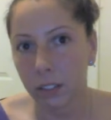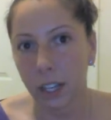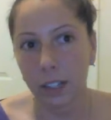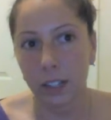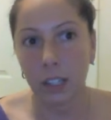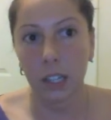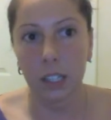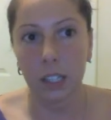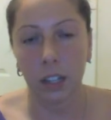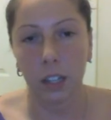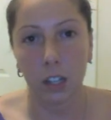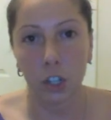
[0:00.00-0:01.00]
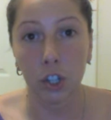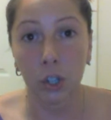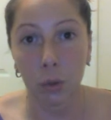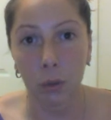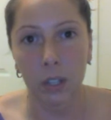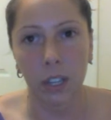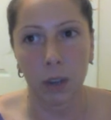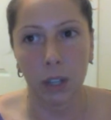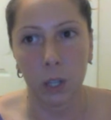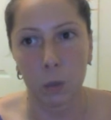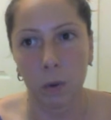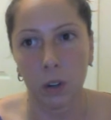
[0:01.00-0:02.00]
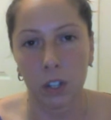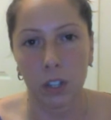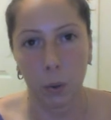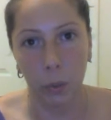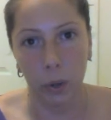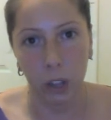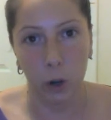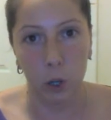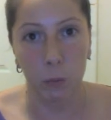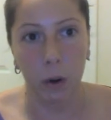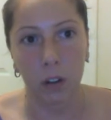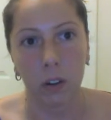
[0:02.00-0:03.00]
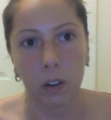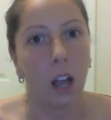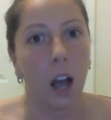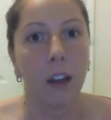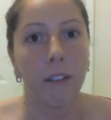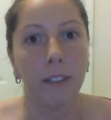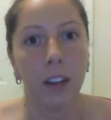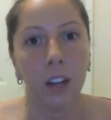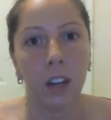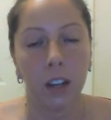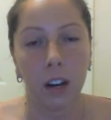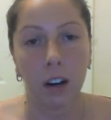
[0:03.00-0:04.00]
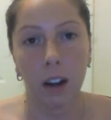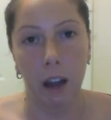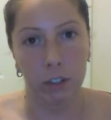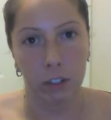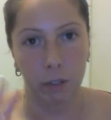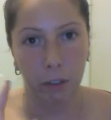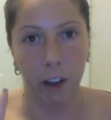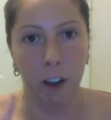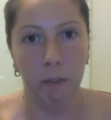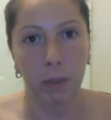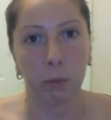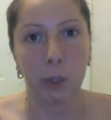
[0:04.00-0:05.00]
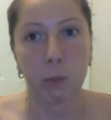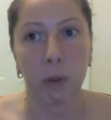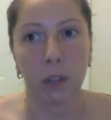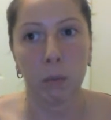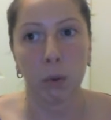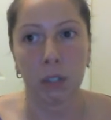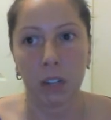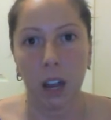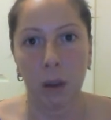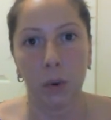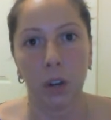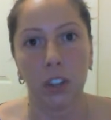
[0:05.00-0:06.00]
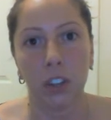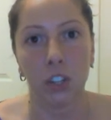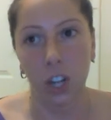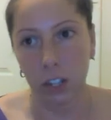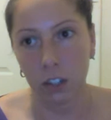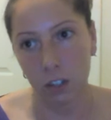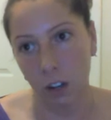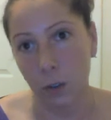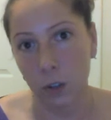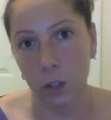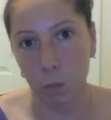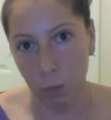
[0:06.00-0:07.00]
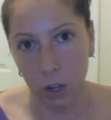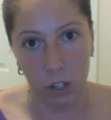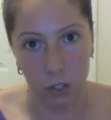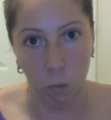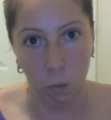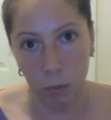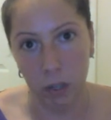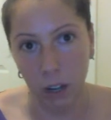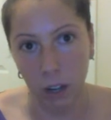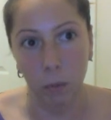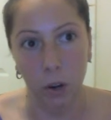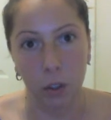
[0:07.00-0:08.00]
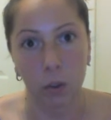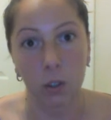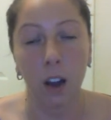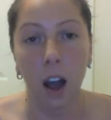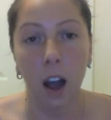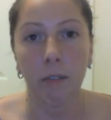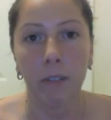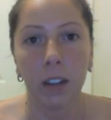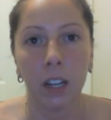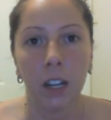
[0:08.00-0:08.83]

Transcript: Take it seriously. You're choosing to make this person a really large part of your life. You're an average of the 5 people you spend the most time with, and chances are this person will become one of those 5.